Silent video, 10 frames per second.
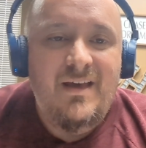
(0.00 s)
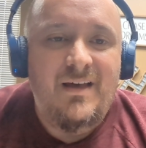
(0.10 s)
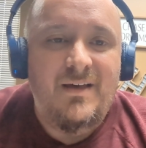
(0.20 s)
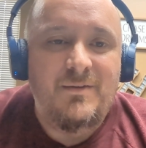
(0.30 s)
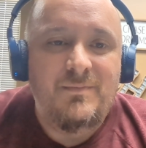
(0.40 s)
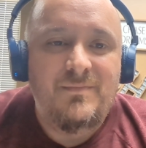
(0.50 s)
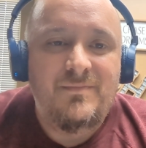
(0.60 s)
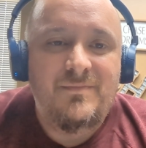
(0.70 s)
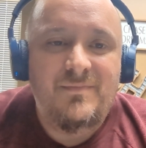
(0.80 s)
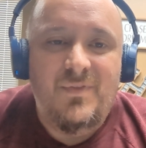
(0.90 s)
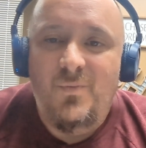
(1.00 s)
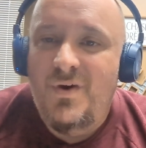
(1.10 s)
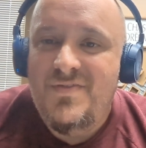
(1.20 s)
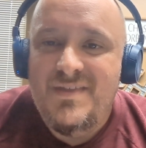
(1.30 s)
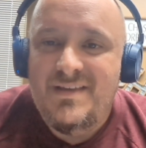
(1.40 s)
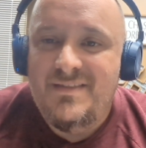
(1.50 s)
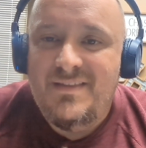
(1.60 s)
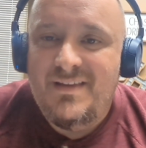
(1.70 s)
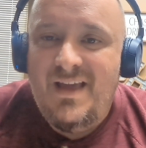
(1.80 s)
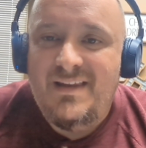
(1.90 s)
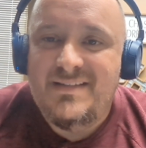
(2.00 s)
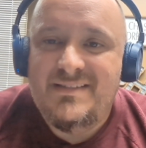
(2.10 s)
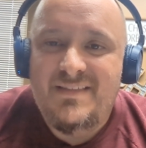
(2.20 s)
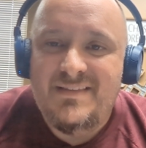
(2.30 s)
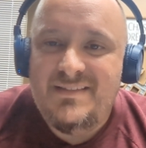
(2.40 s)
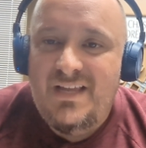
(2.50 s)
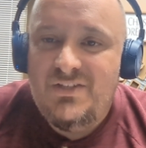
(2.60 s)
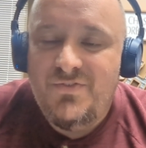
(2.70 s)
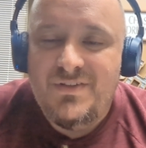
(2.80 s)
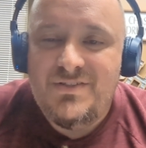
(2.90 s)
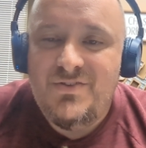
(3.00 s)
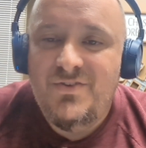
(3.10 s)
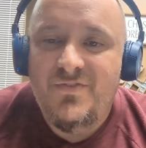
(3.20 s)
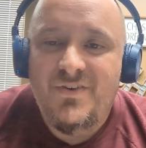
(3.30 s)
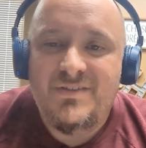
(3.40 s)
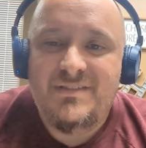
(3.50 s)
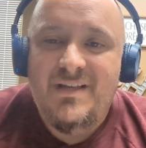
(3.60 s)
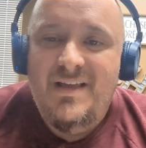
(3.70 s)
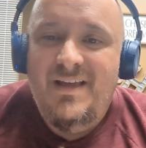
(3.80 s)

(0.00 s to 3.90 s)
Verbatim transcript: Um, the one that, that kind of set the stage for this universe,